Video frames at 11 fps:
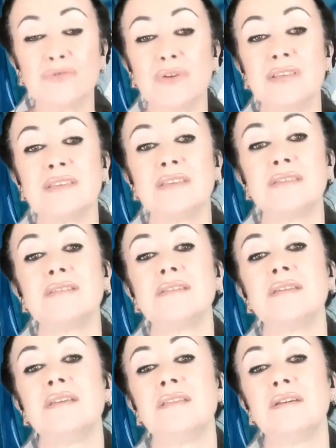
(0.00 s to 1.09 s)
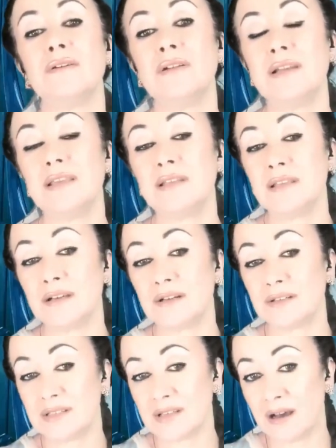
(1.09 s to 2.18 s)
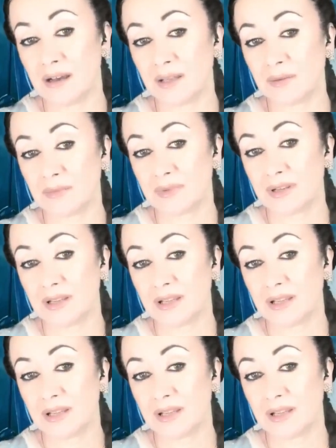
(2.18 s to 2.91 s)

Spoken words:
to exist in a linear time.